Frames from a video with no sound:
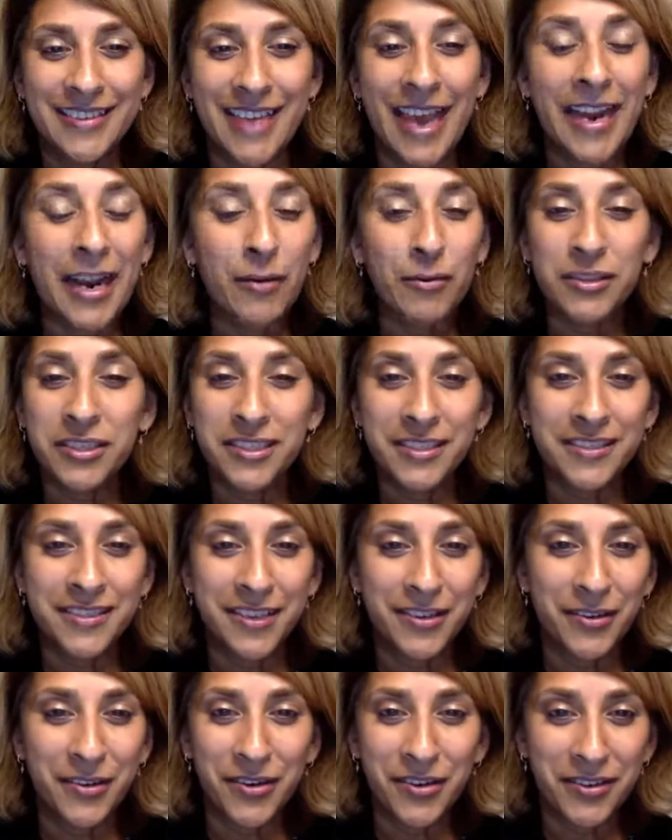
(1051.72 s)
and I was just
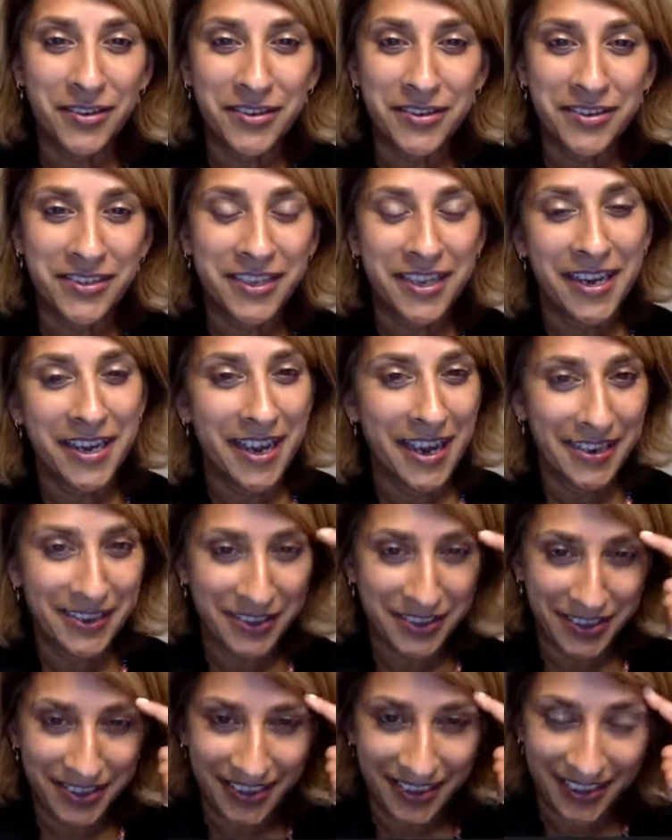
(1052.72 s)
there earlier today,
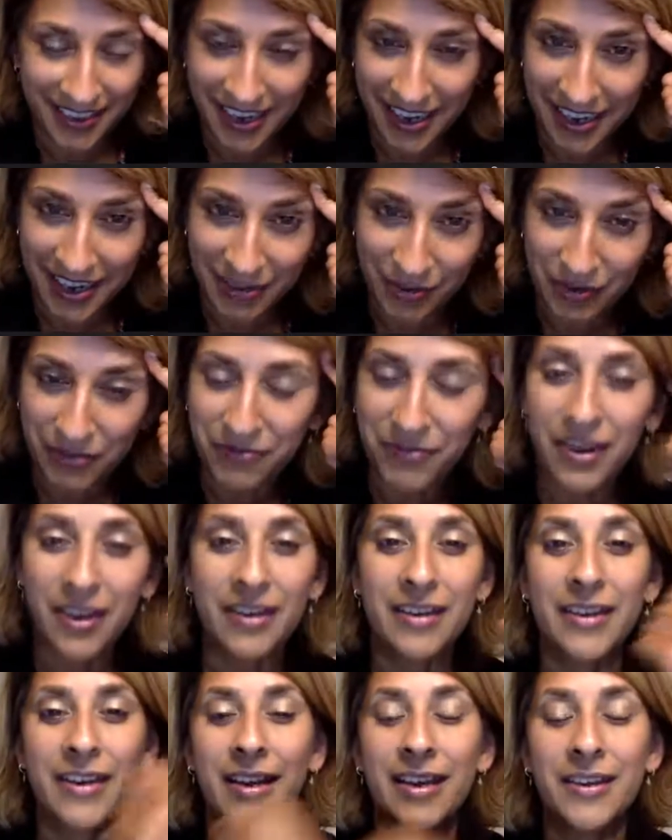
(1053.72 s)
actually.
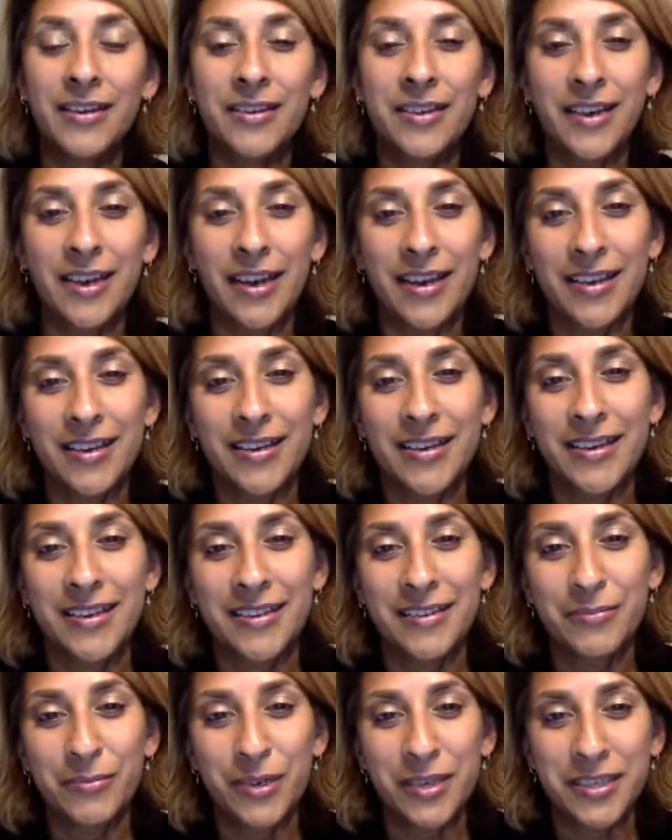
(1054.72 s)

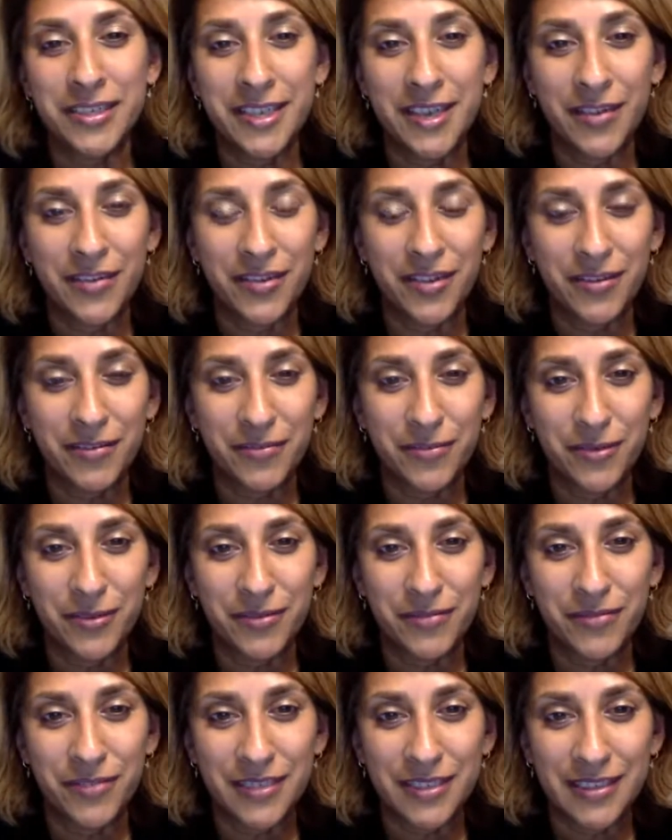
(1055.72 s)
I went down there for
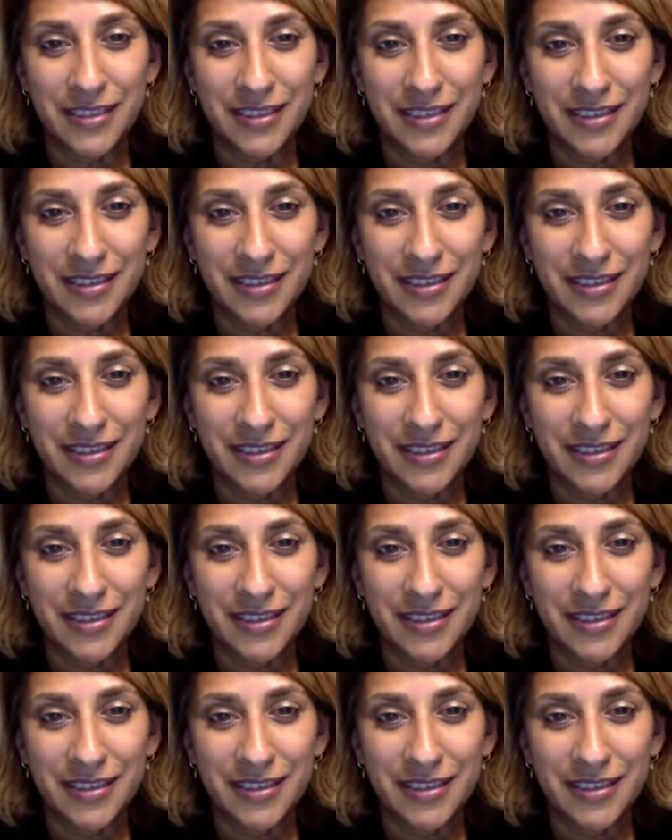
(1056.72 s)
a visit.